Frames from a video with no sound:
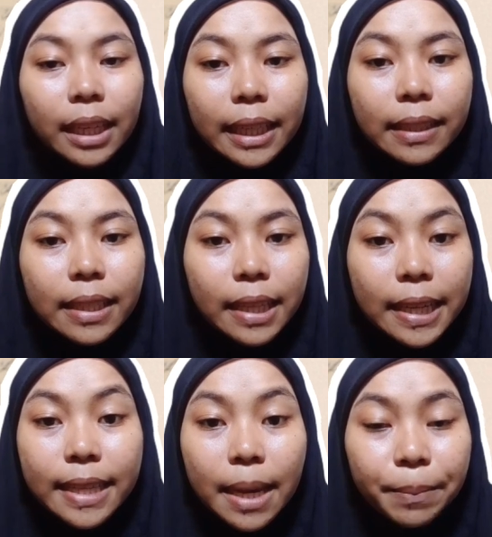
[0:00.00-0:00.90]
In this
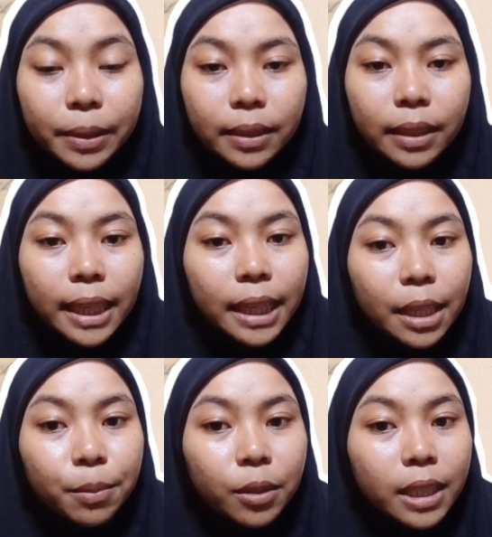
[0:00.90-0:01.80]
example,
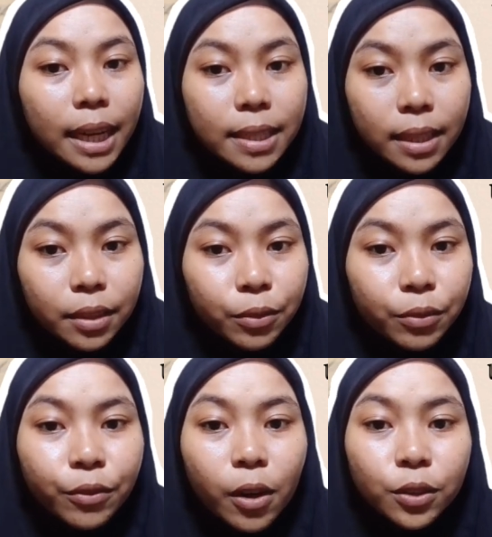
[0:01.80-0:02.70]
Ibu
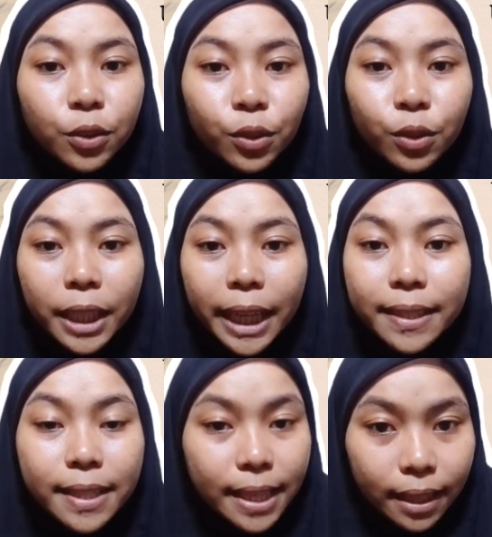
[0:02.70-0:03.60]
doesn't want to
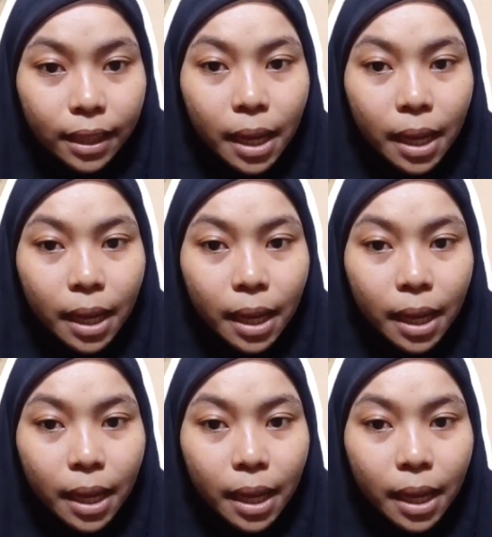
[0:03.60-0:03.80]
get sick,